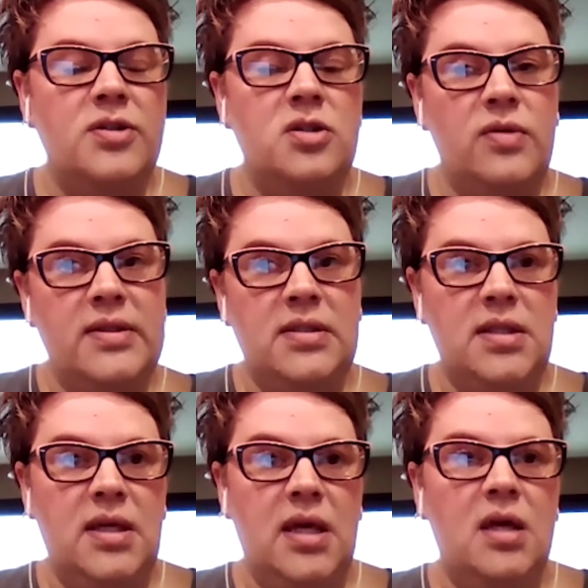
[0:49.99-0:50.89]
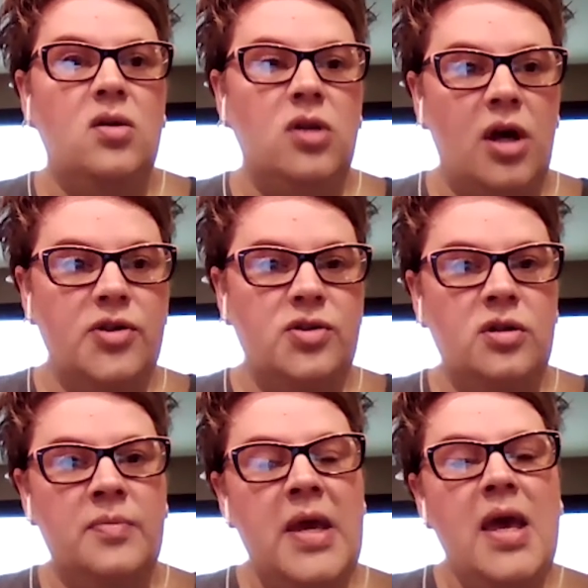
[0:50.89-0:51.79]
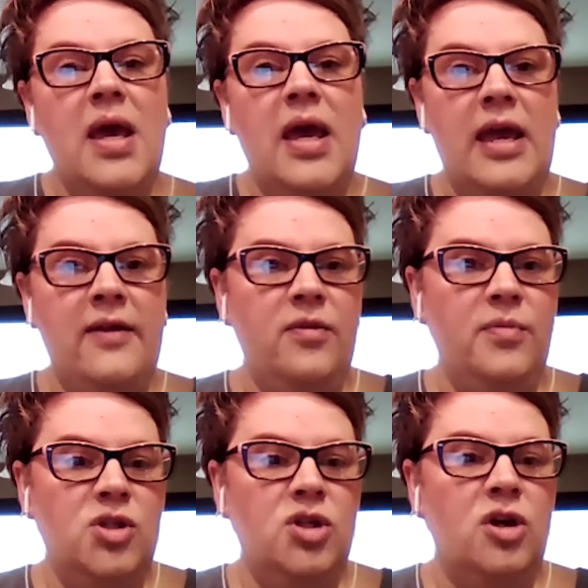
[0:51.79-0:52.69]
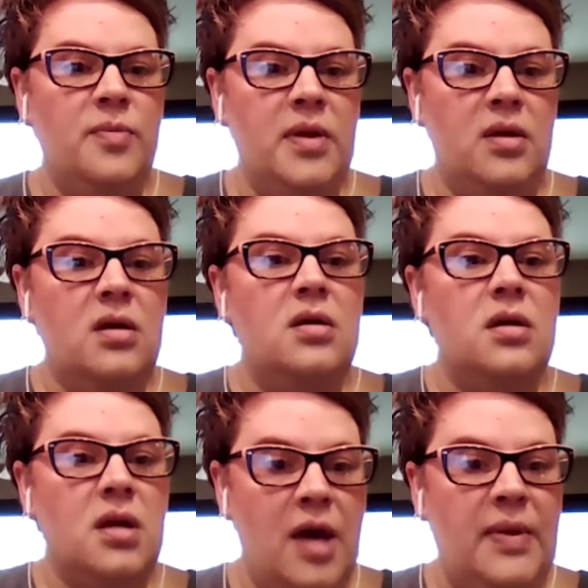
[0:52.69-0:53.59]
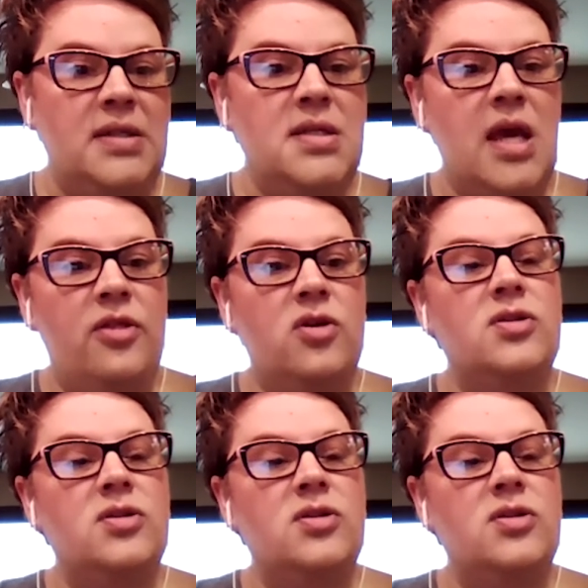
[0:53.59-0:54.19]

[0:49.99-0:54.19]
So it's the colostrum and the mature milk coming together.